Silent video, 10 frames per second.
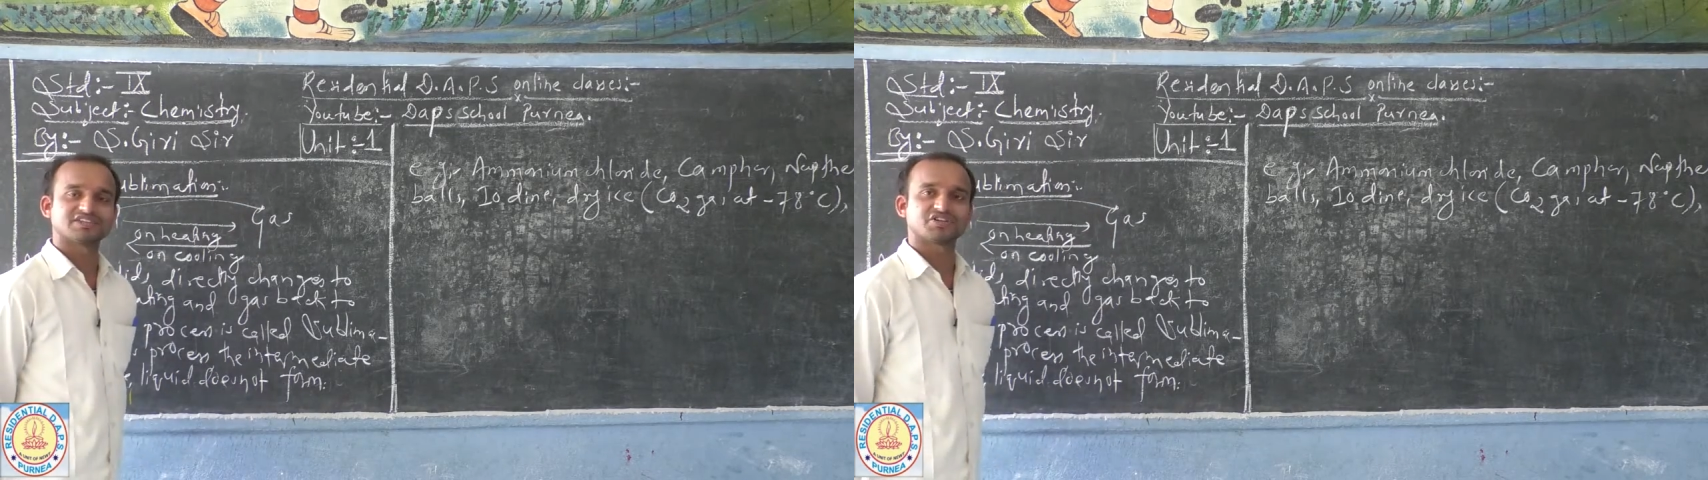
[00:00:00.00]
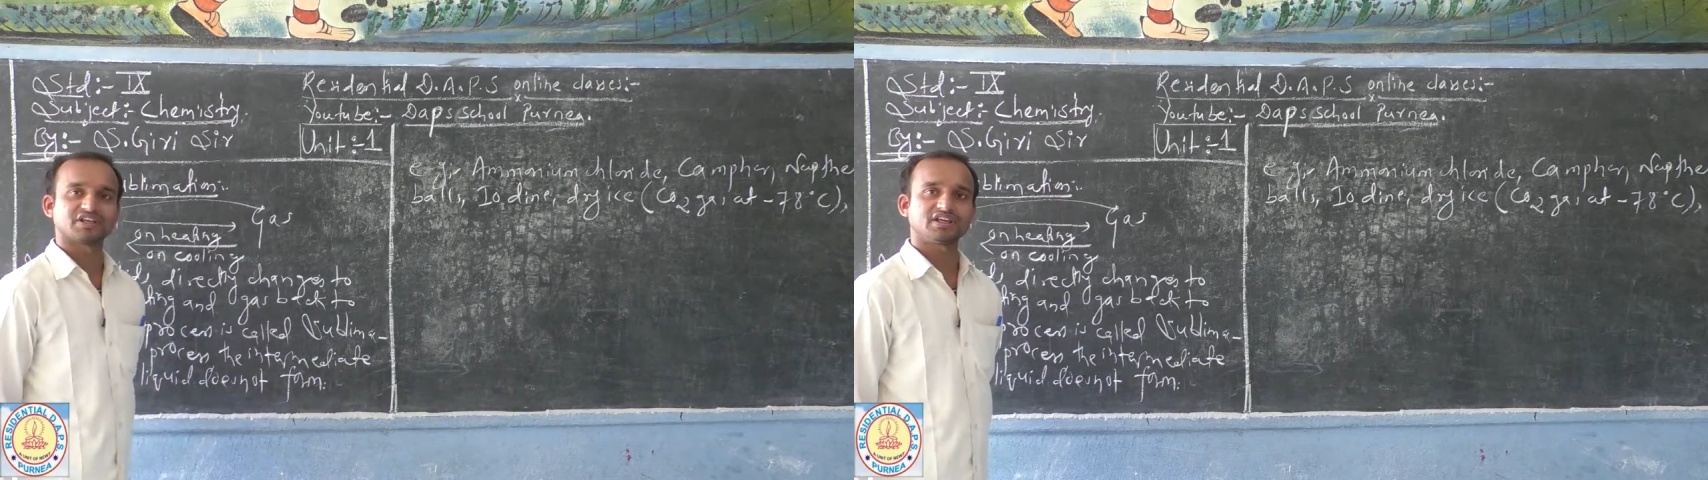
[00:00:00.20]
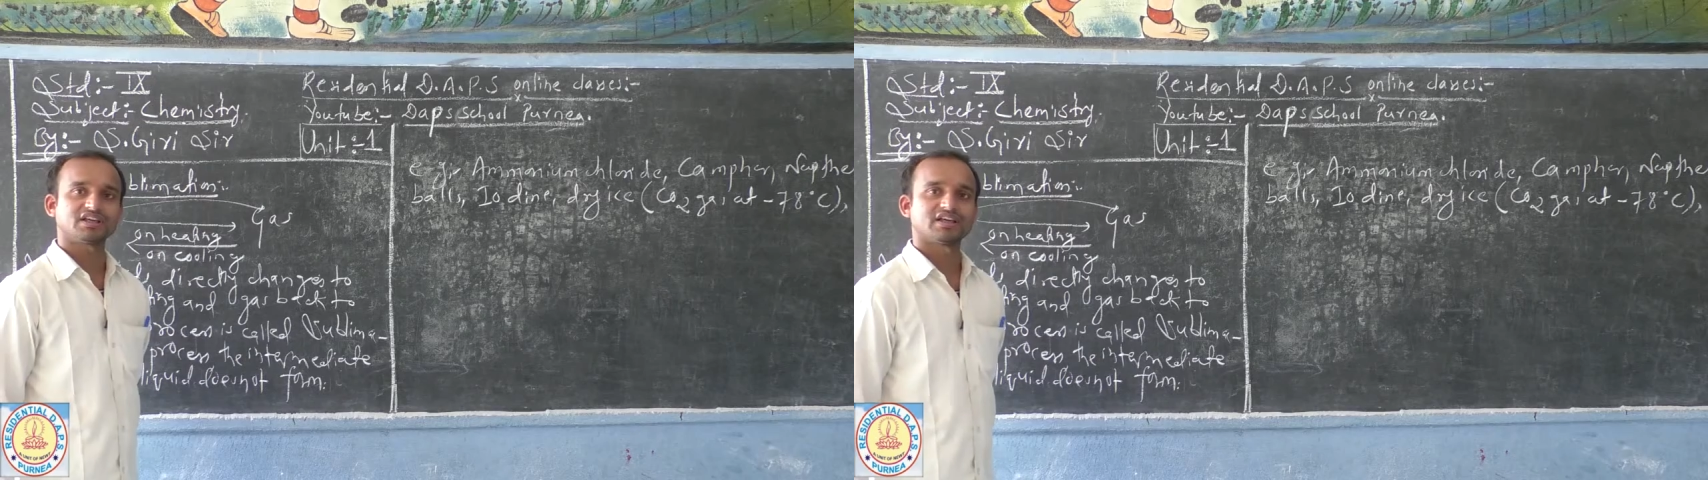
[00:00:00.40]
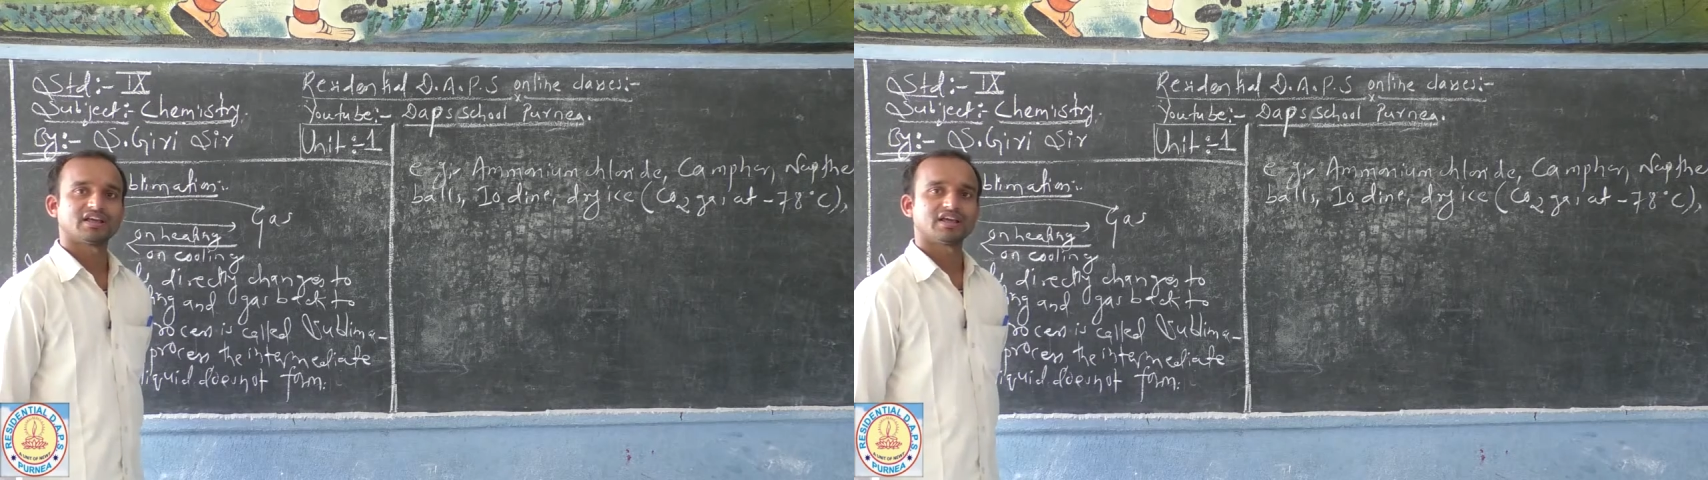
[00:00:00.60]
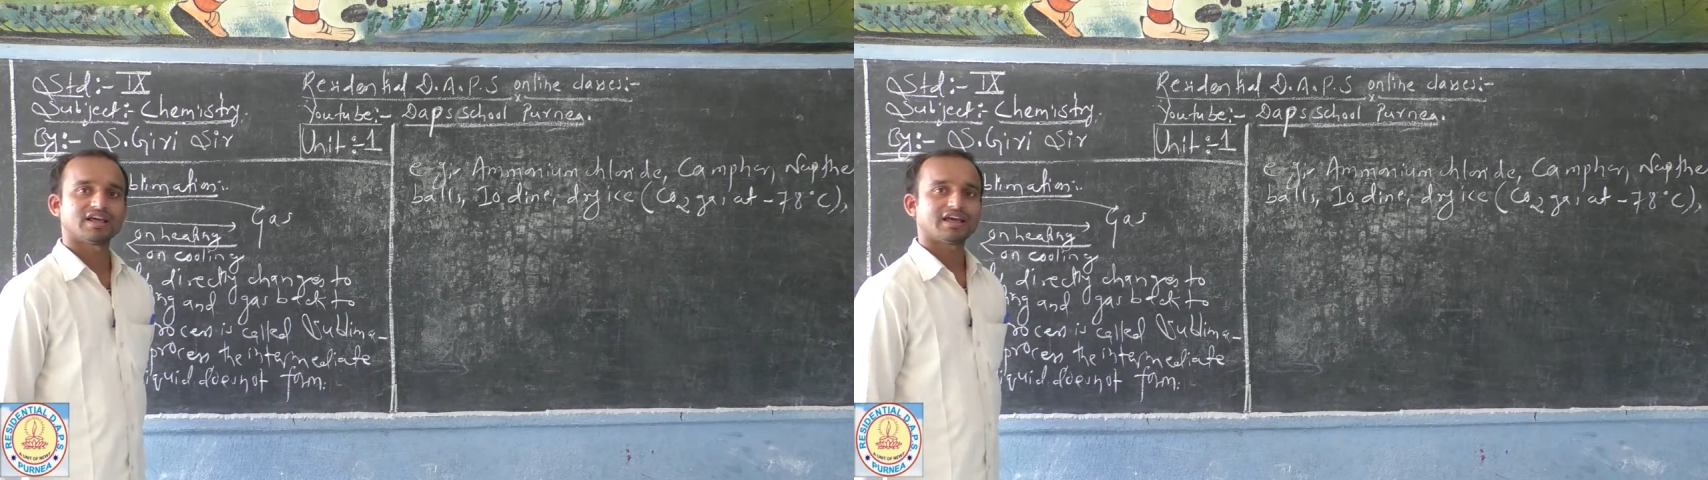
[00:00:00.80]

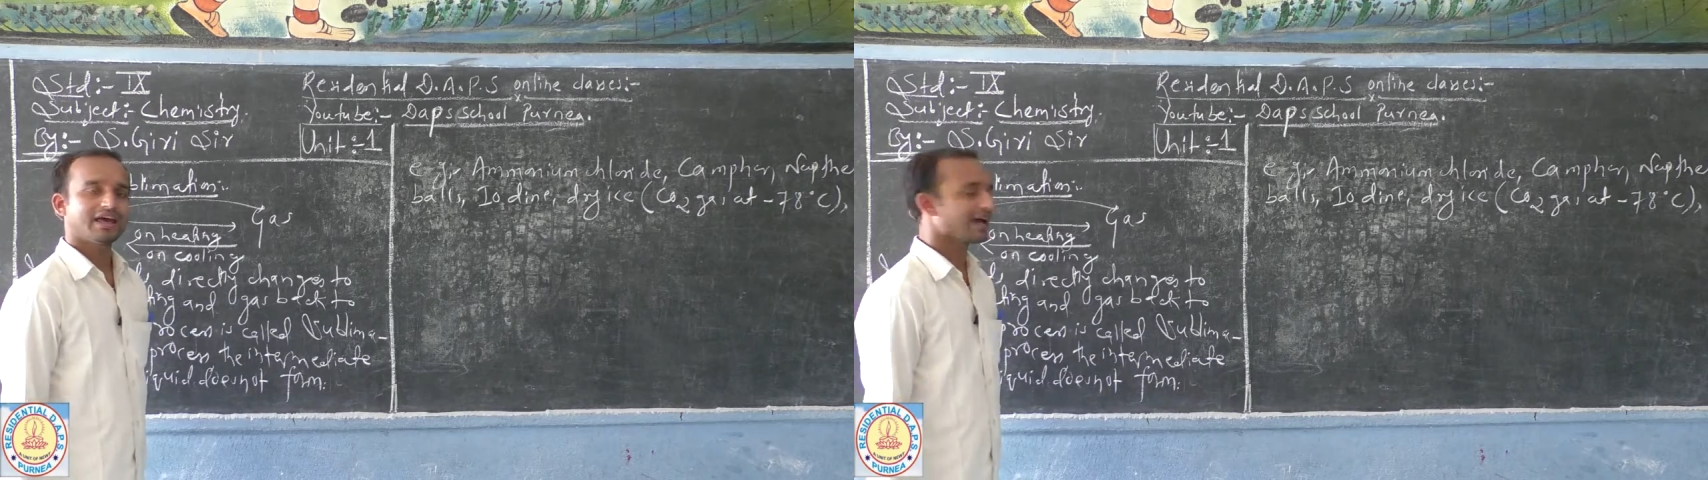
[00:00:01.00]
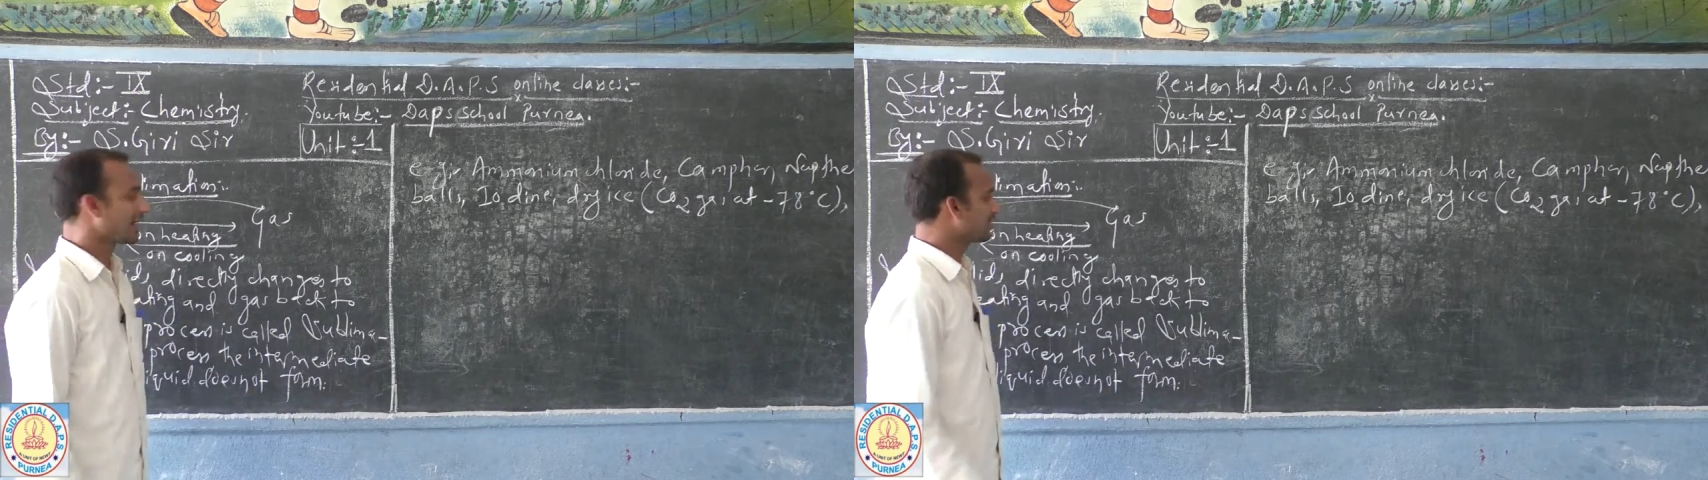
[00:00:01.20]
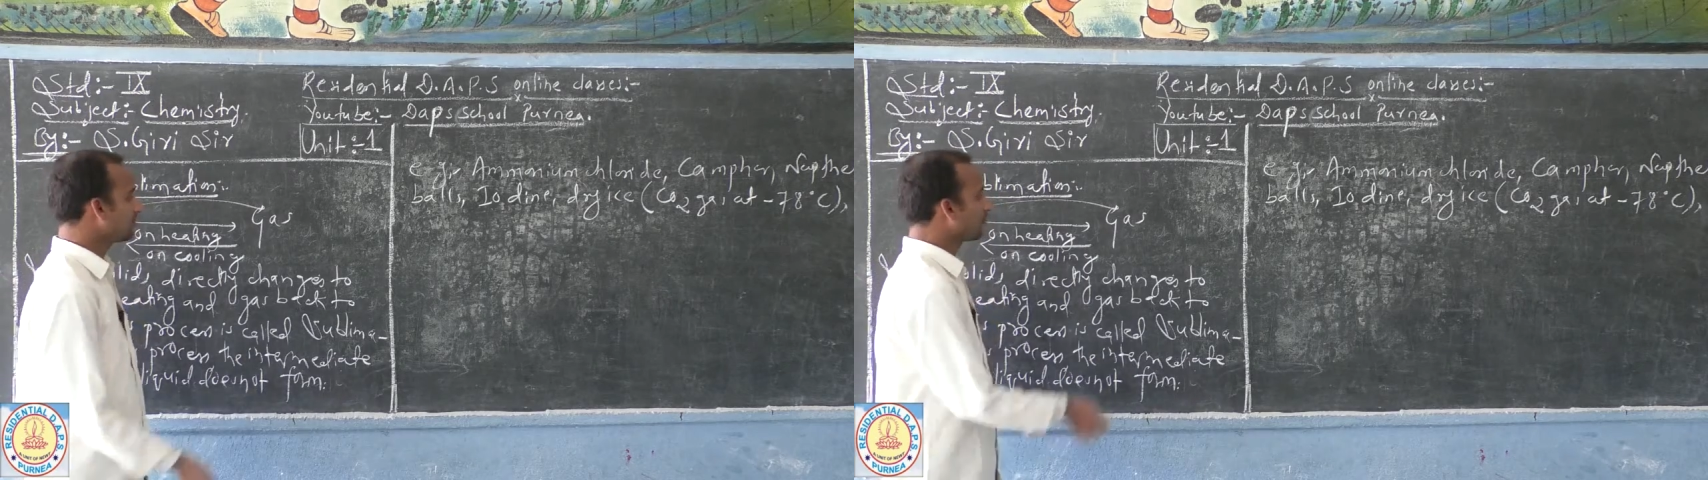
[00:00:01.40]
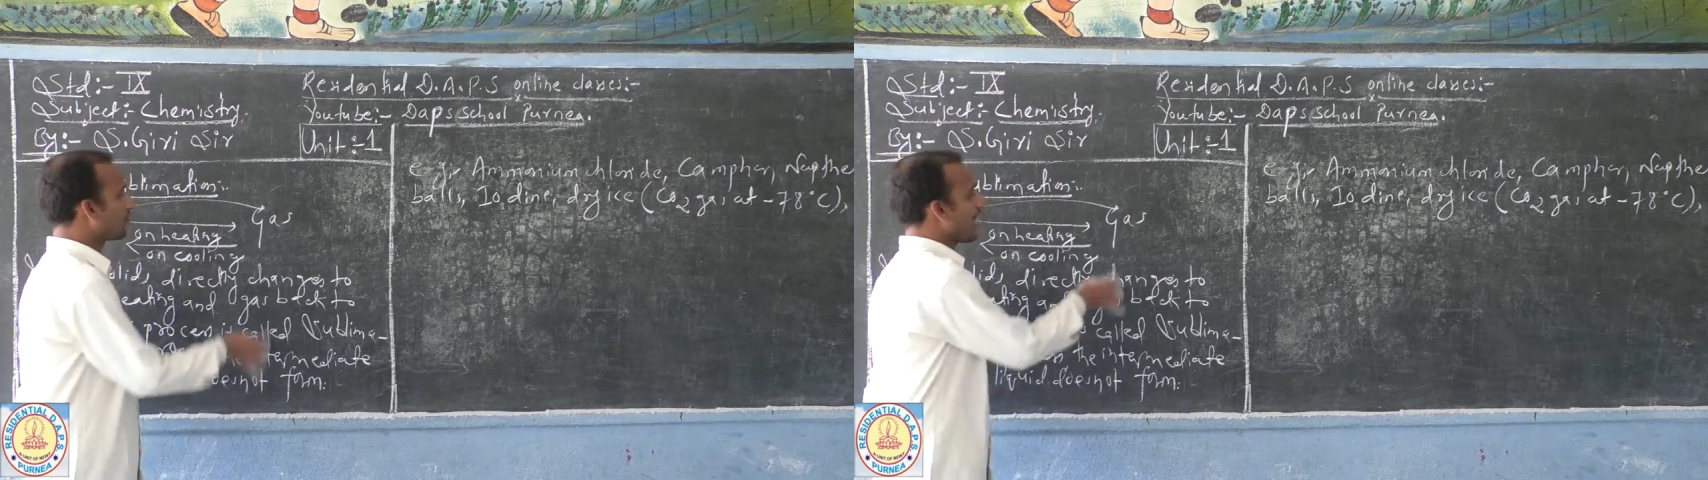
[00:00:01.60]
heating and